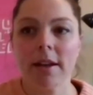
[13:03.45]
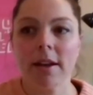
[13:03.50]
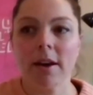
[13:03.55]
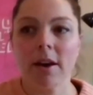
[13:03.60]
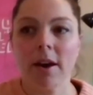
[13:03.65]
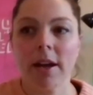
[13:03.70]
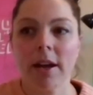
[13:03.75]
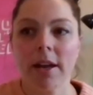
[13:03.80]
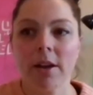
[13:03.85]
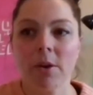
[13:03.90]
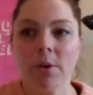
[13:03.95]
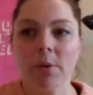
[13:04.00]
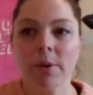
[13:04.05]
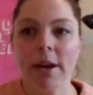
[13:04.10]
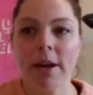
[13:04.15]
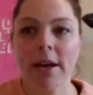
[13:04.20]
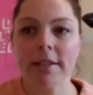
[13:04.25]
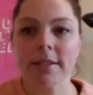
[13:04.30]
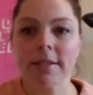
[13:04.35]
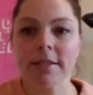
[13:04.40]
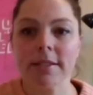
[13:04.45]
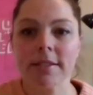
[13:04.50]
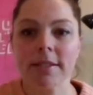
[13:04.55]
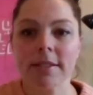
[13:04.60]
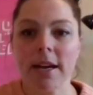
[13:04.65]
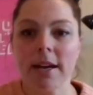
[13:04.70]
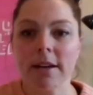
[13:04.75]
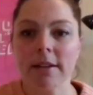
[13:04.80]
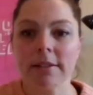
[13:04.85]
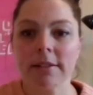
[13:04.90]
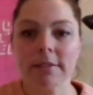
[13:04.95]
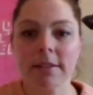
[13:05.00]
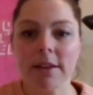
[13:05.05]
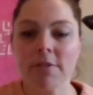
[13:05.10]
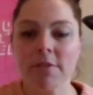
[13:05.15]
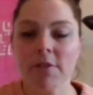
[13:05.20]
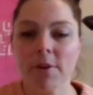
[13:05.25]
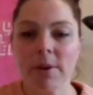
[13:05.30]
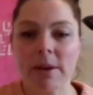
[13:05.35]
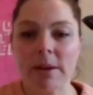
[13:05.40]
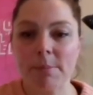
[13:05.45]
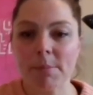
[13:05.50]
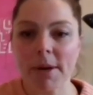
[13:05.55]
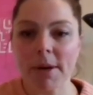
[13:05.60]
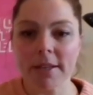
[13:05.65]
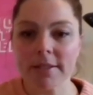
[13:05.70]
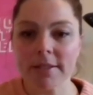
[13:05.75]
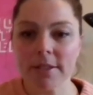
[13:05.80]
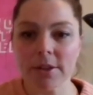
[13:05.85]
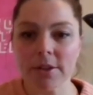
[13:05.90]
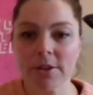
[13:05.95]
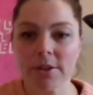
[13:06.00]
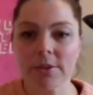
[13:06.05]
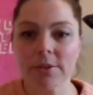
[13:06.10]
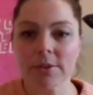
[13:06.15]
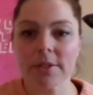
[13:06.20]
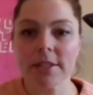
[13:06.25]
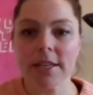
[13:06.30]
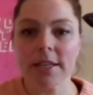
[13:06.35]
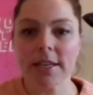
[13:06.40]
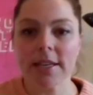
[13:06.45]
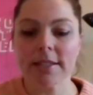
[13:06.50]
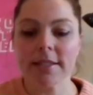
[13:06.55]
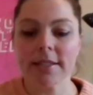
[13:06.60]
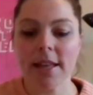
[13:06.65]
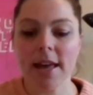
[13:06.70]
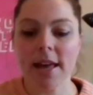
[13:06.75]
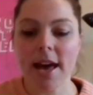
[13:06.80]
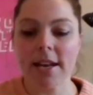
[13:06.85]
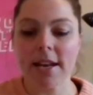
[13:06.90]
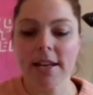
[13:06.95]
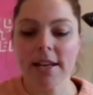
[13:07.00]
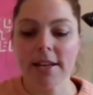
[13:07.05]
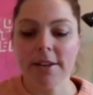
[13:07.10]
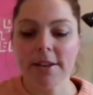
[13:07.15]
I always tell everyone in my circles is that